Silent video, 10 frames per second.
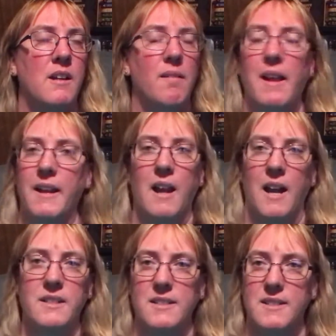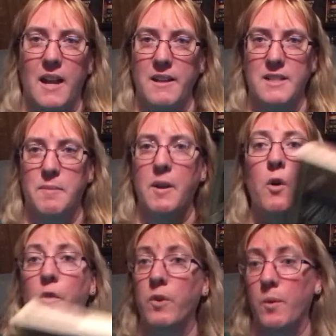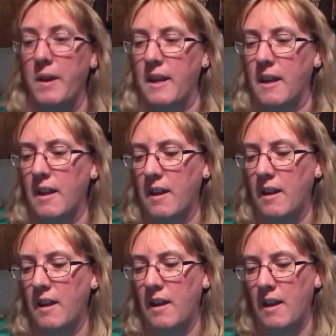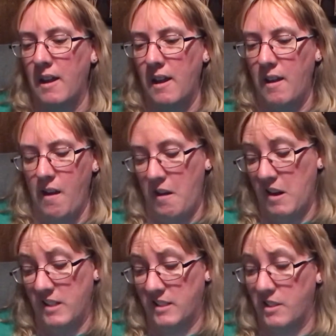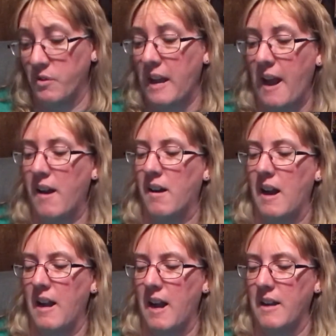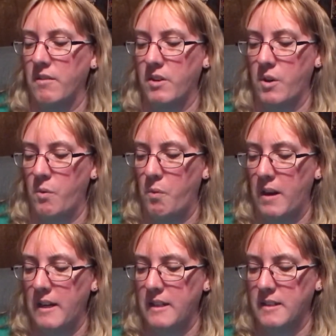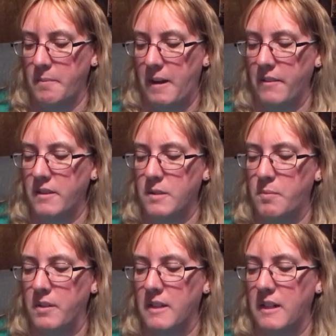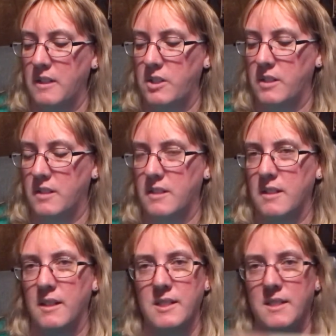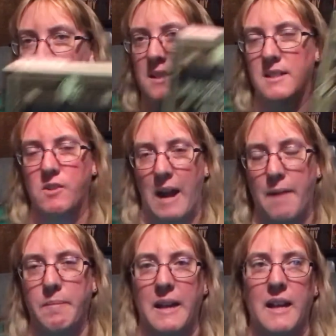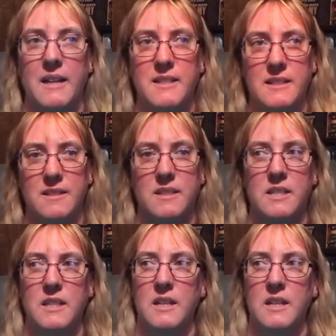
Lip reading: it's been over a week and I just don't care. And I don't know what it is about this book that it just didn't grab me. And it didn't,